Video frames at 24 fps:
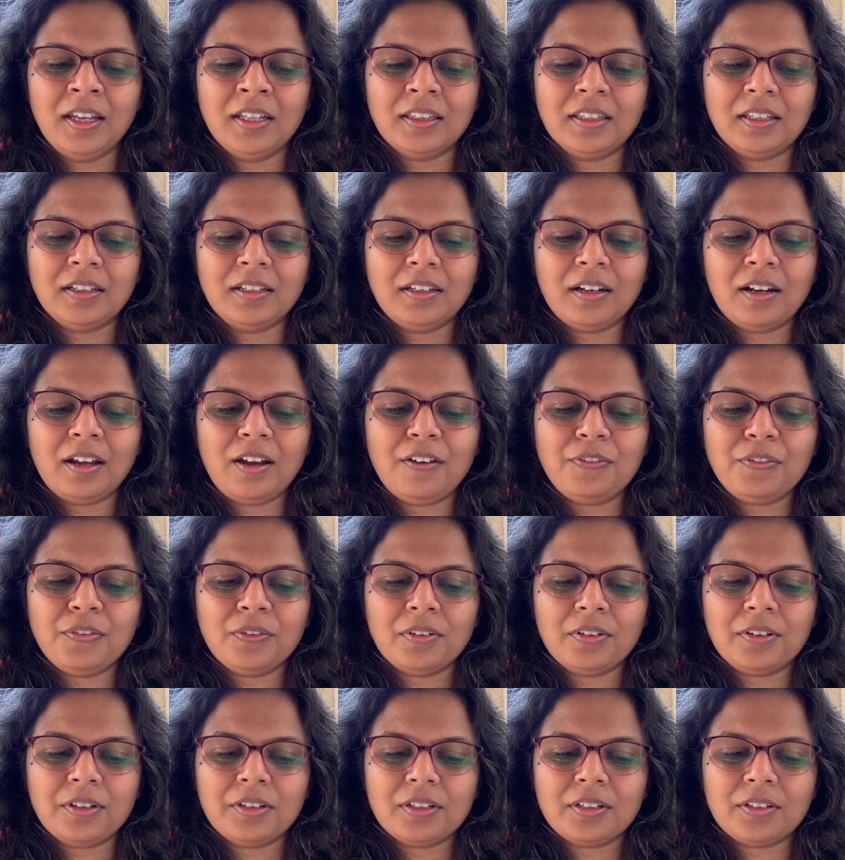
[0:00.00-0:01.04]
The gruff
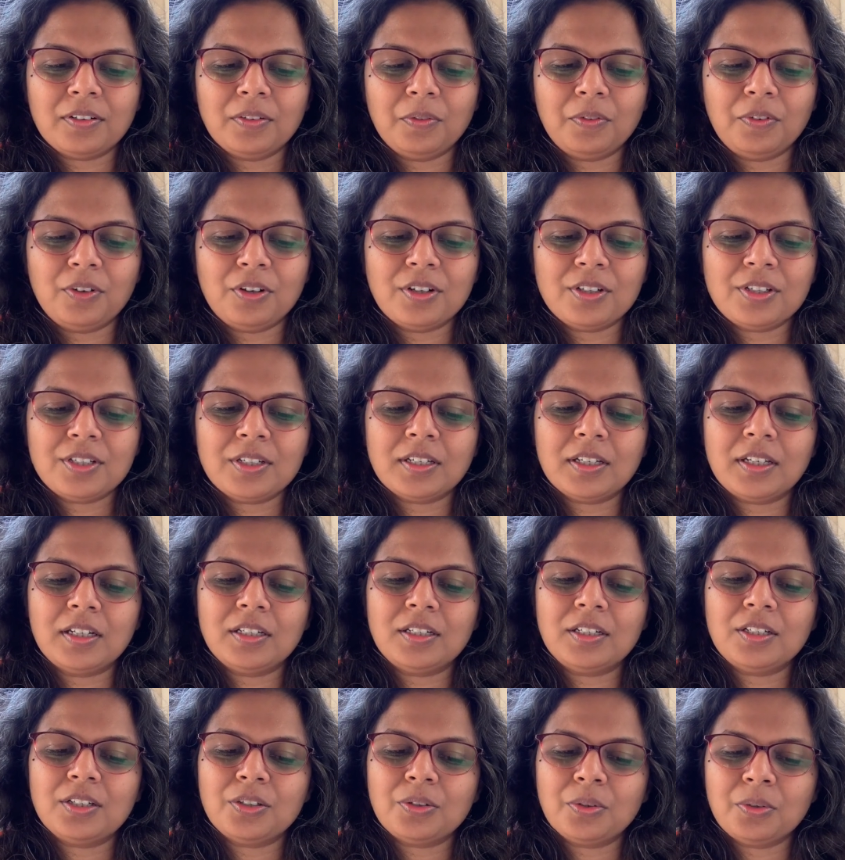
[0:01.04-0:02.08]
voiced
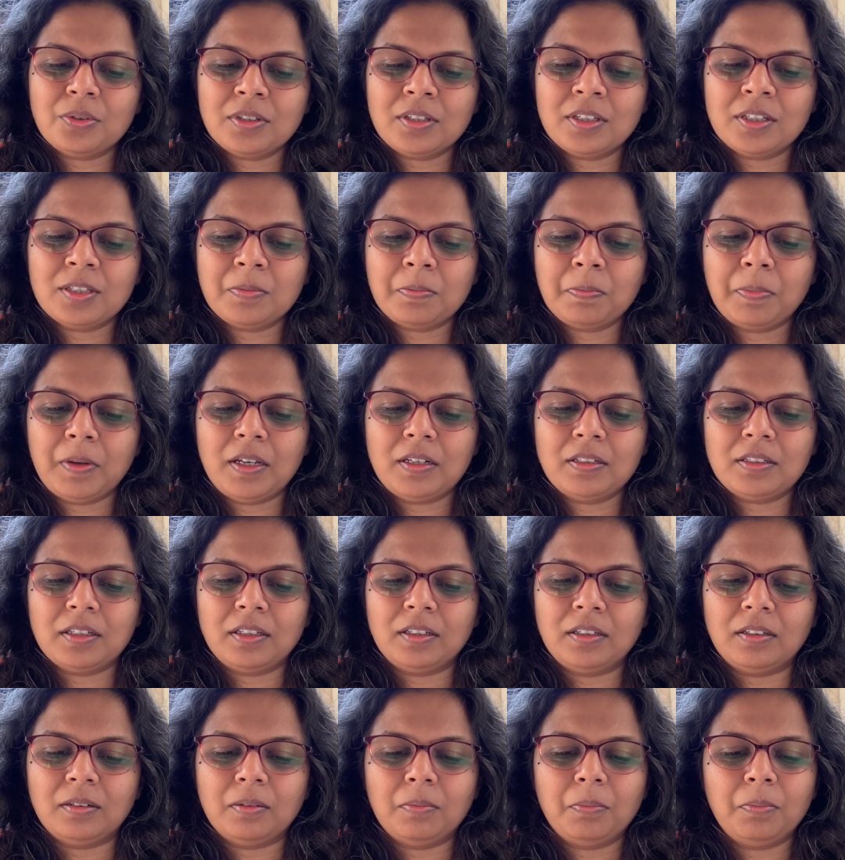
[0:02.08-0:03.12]
kid shows his
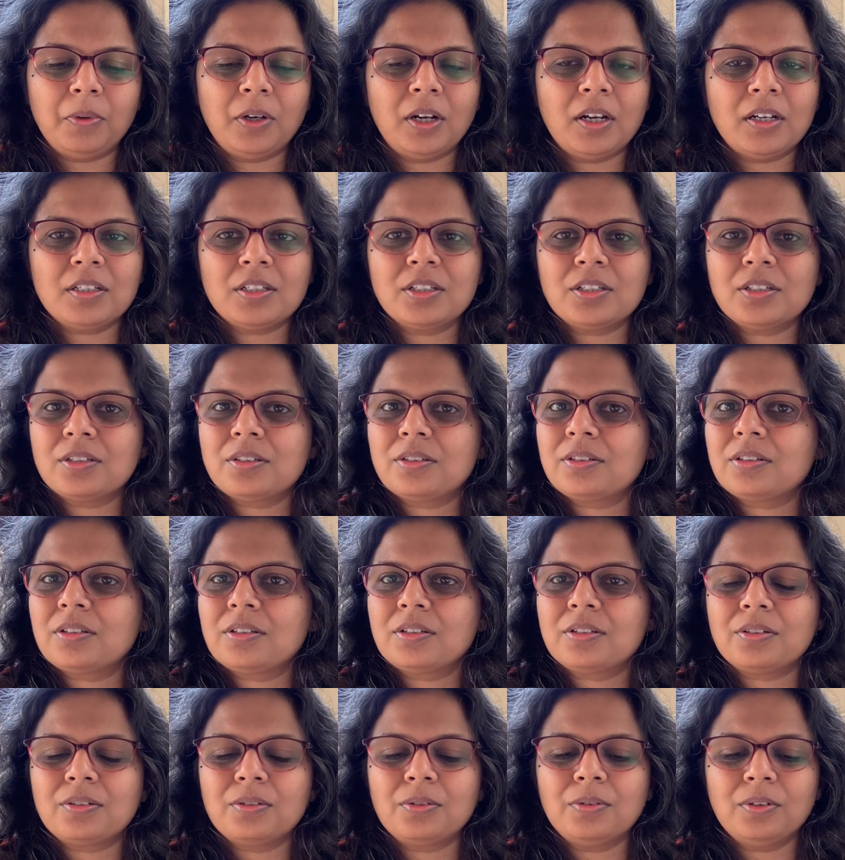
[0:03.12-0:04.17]
painting, brush
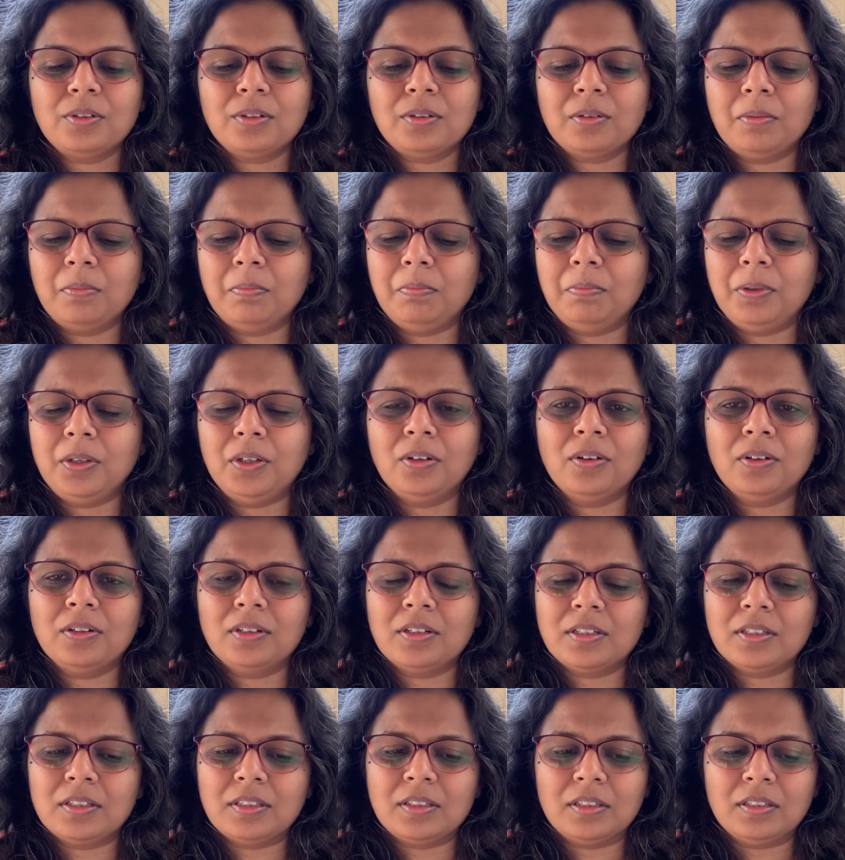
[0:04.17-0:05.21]
stroke beyond
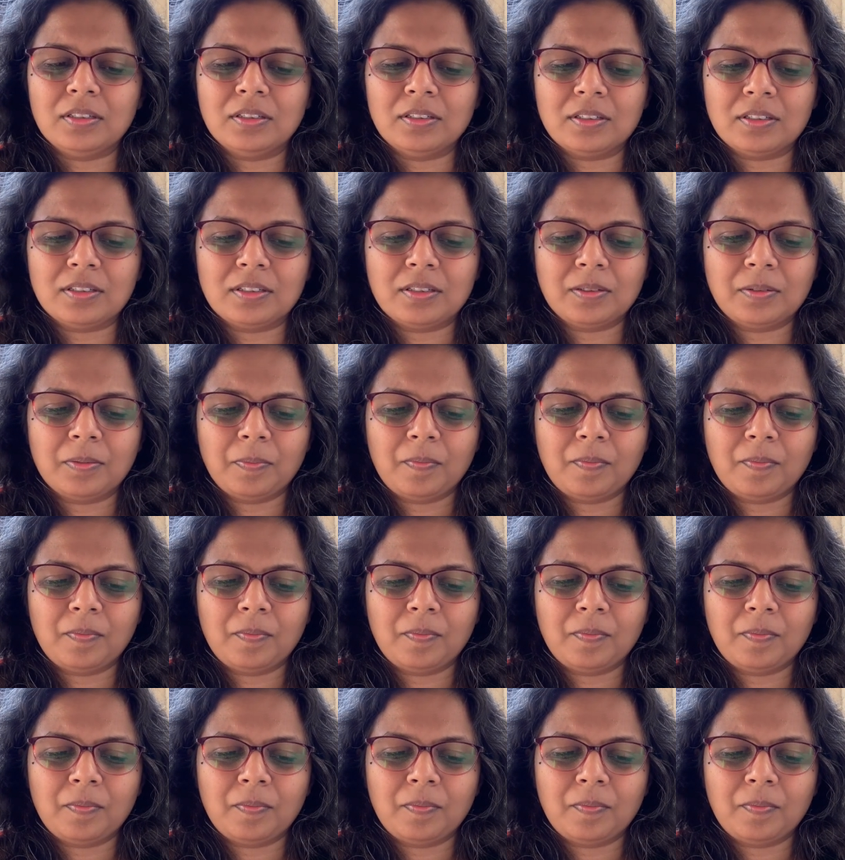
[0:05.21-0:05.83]
his years.